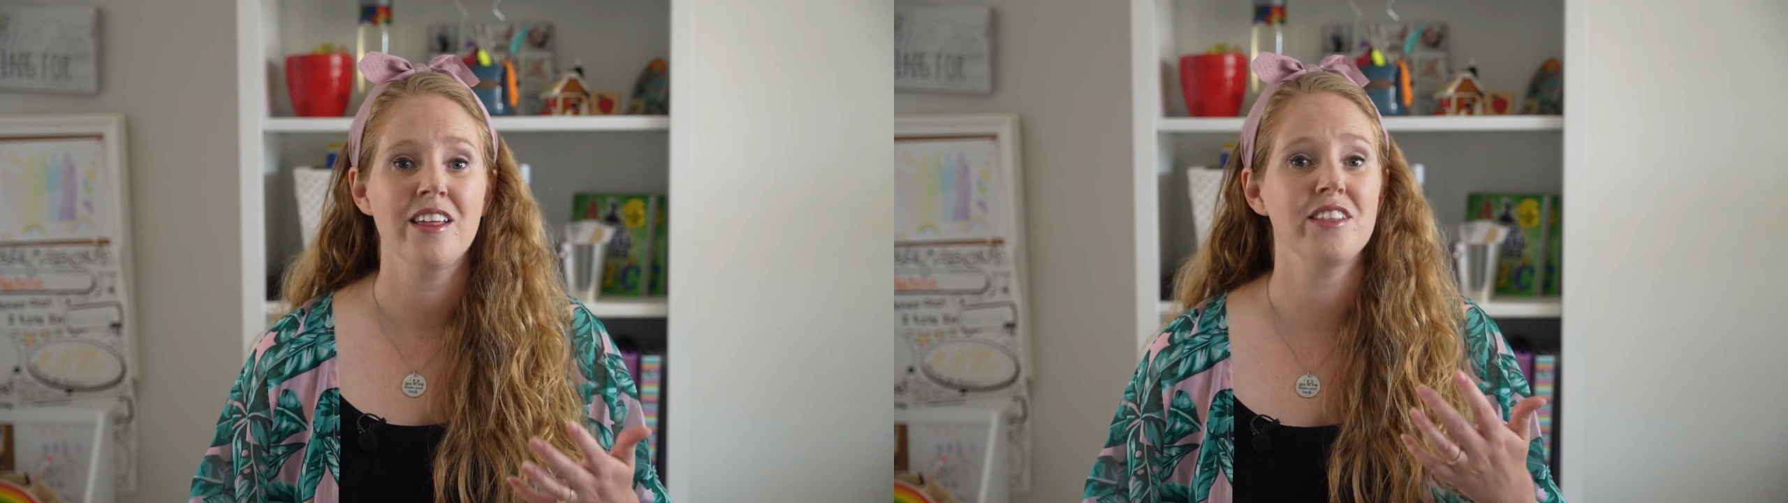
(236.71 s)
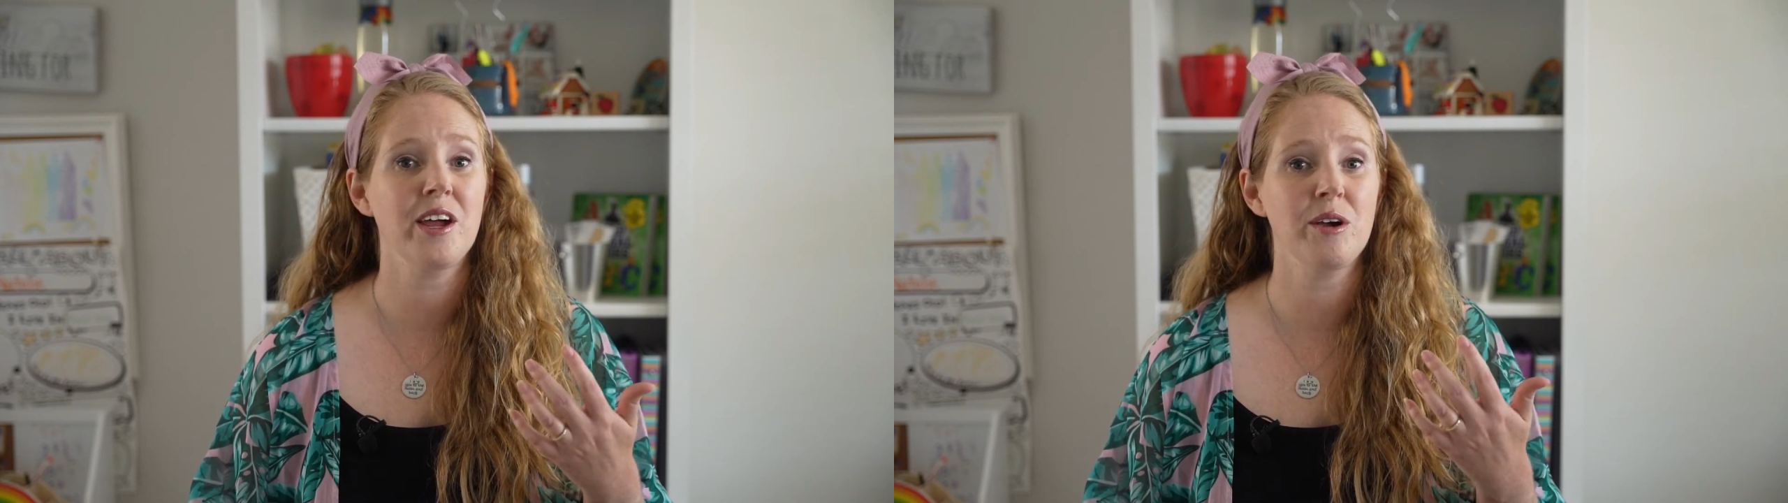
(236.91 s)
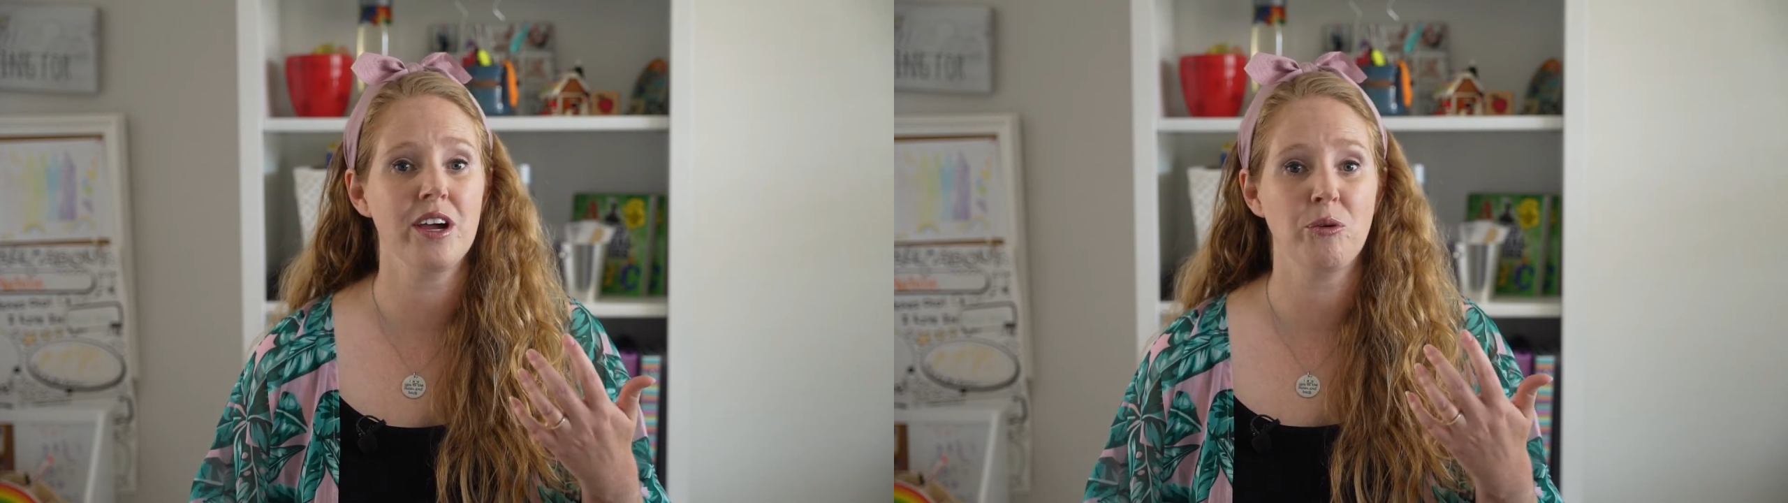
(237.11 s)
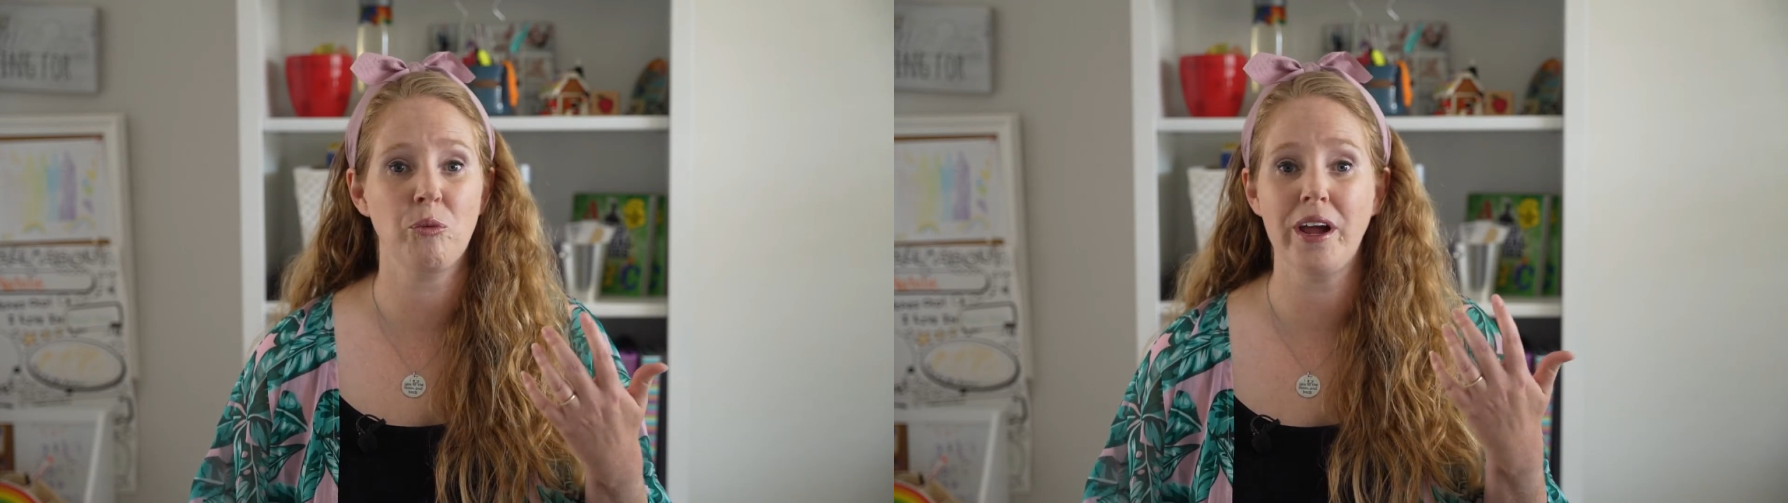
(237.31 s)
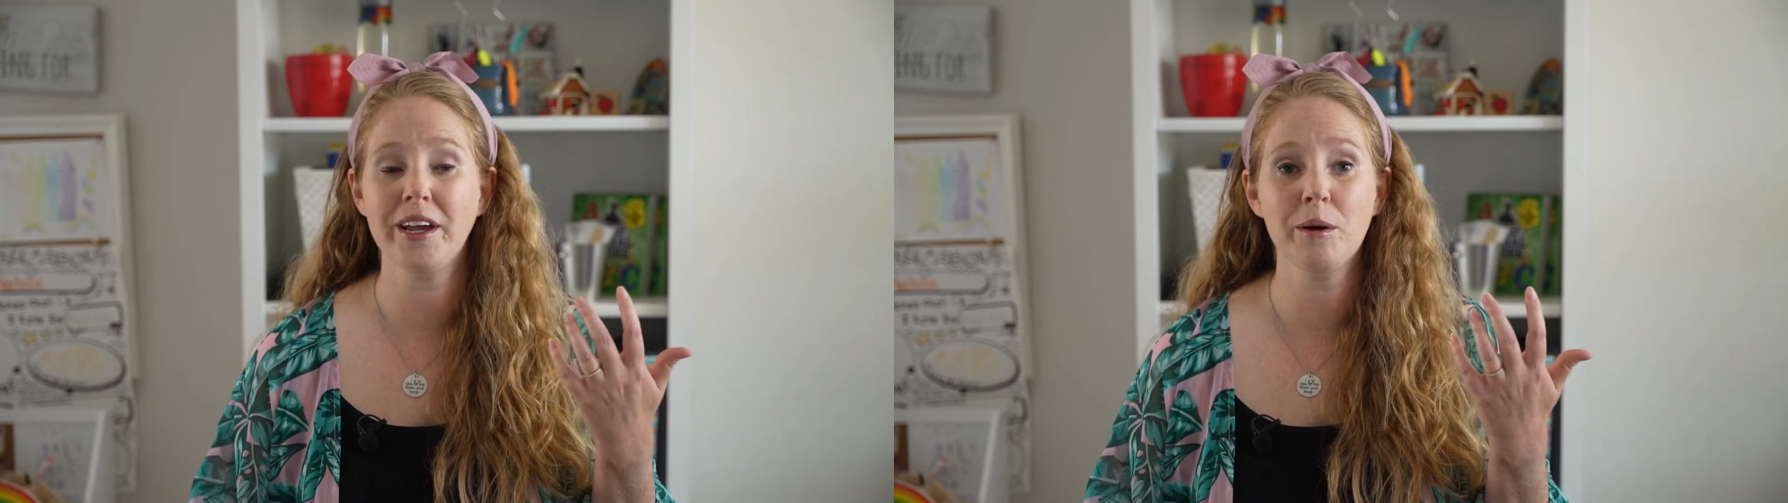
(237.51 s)
they
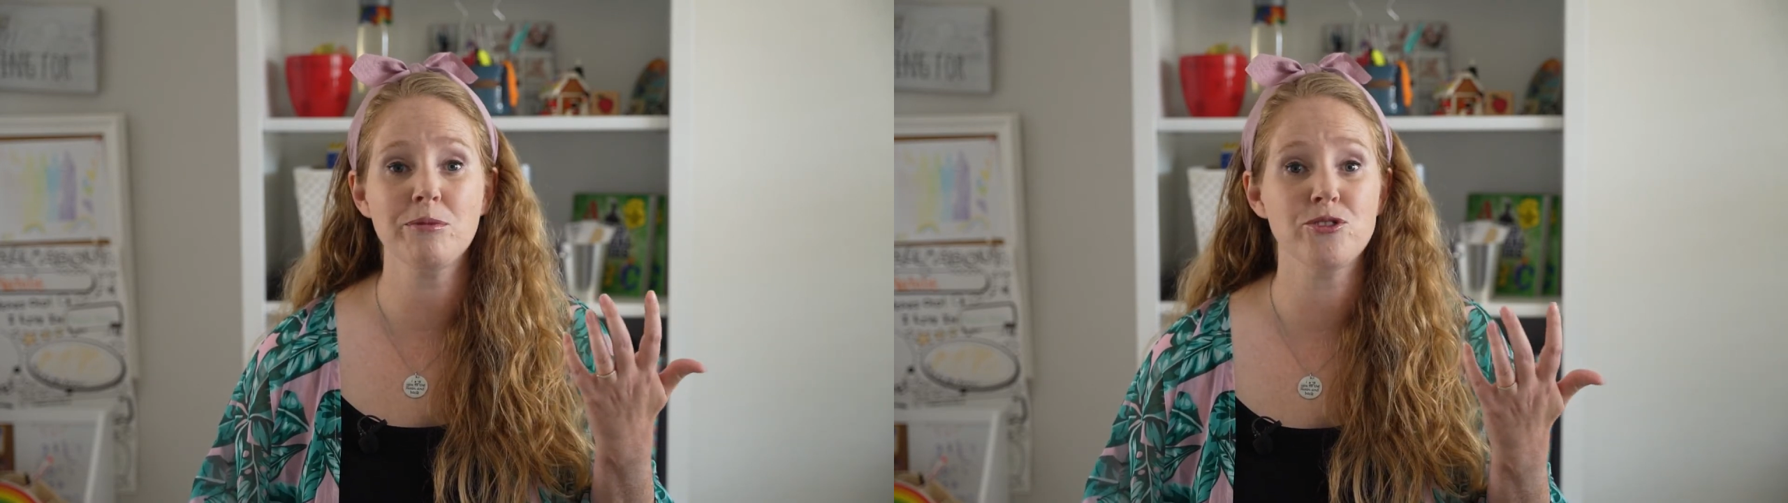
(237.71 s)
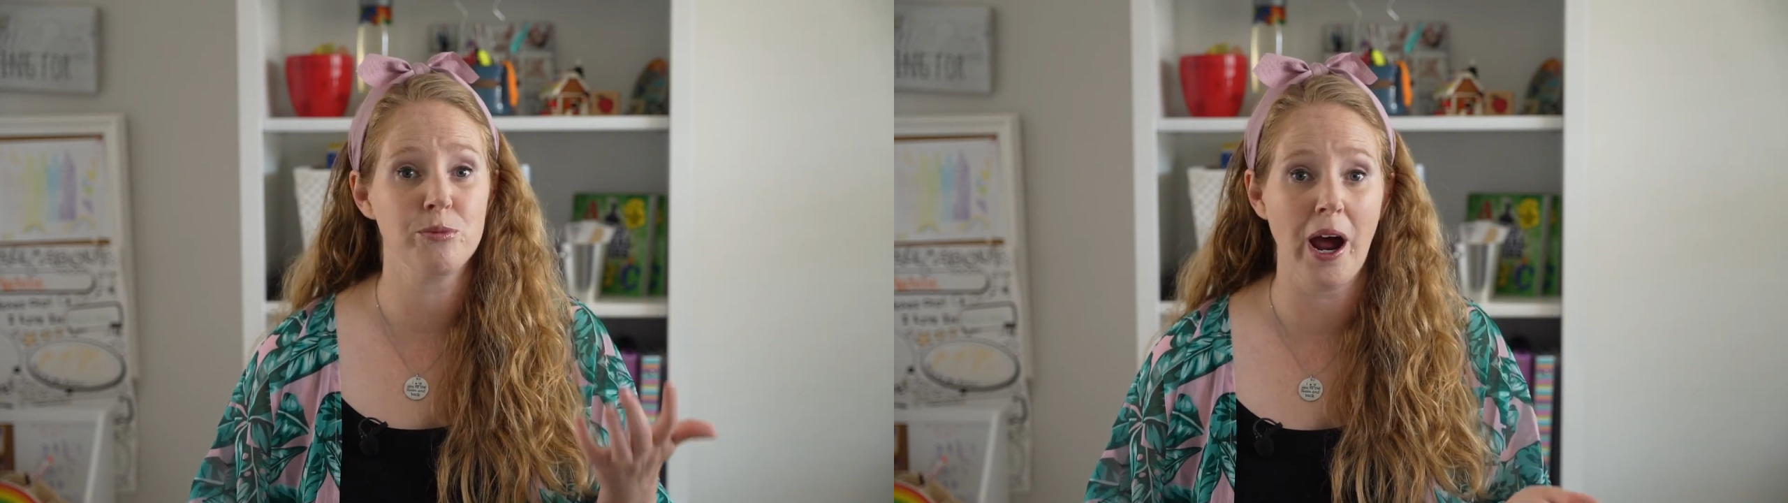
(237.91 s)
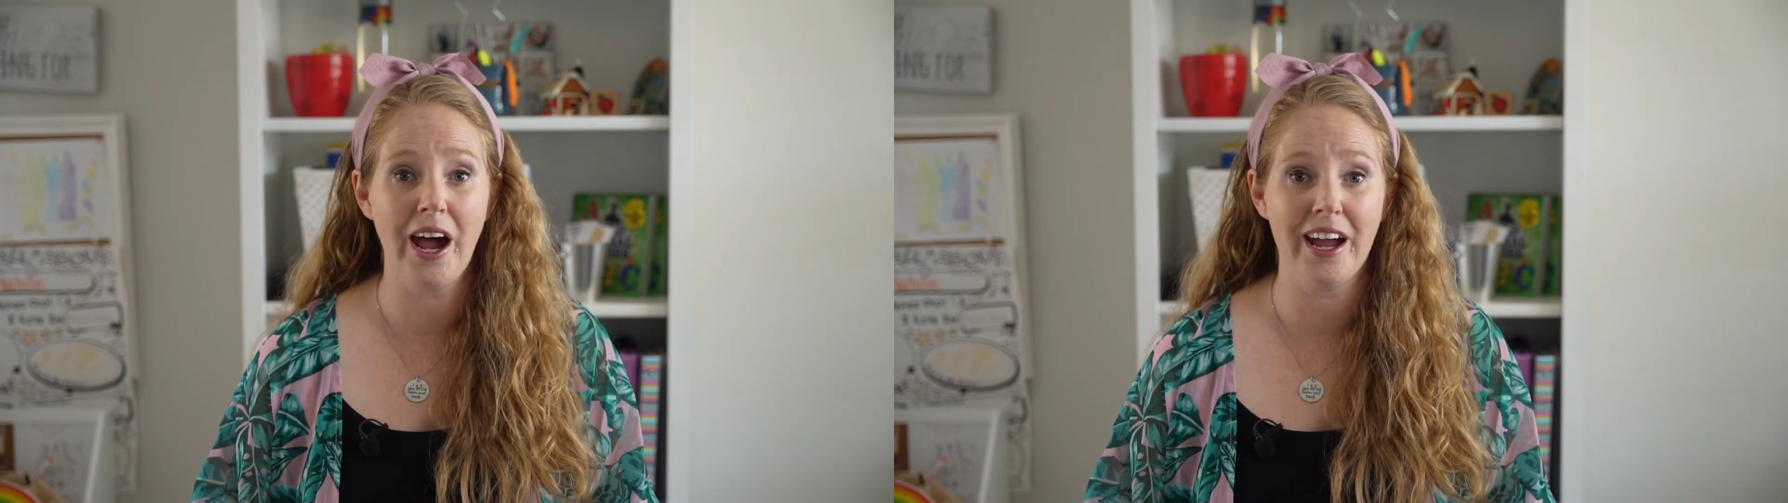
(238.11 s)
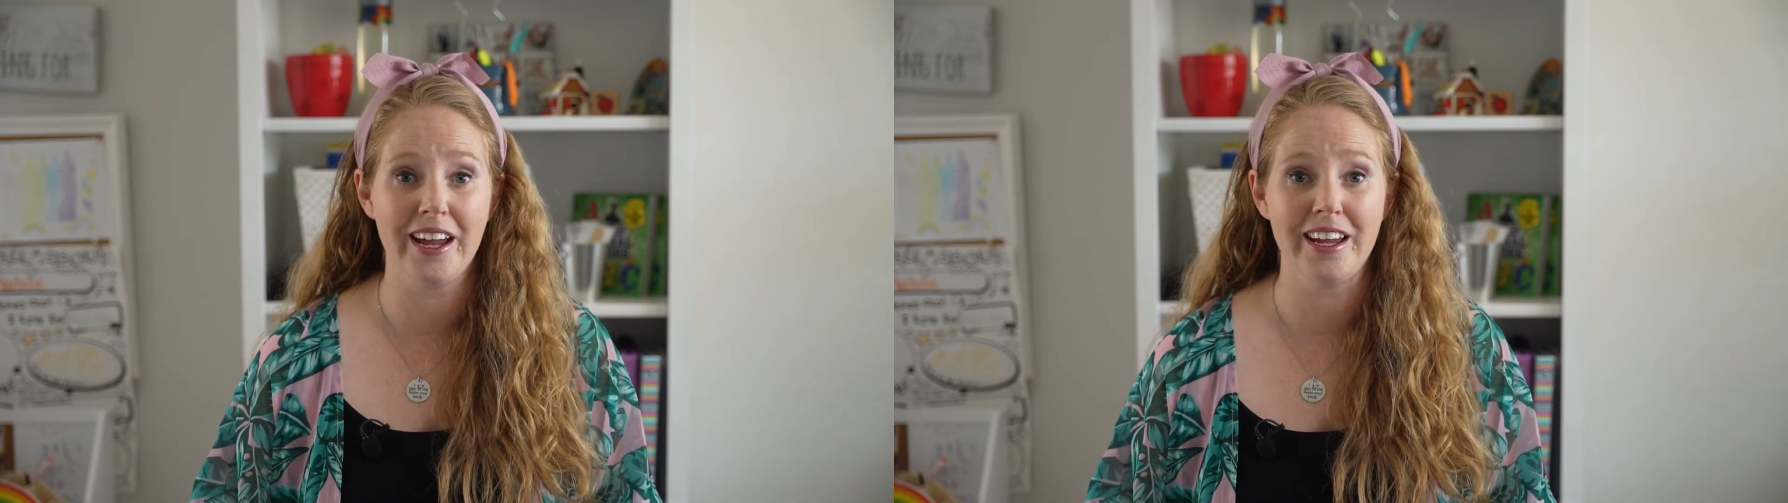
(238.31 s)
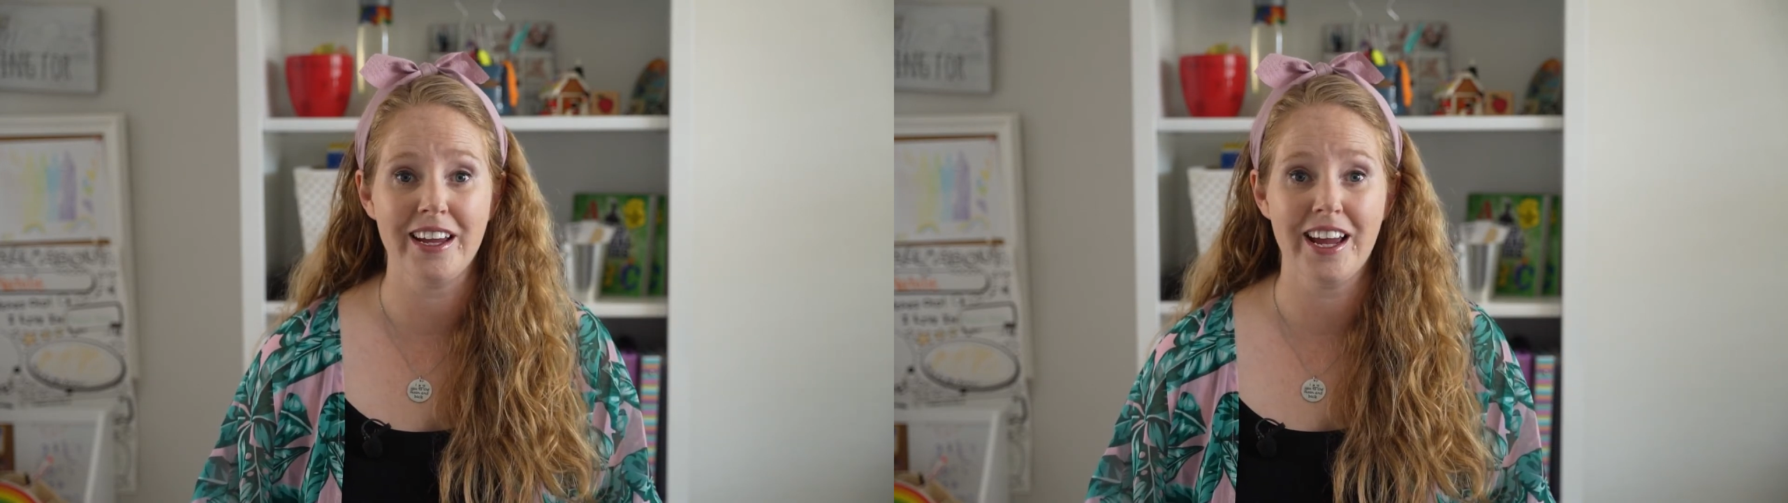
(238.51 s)
wake up dry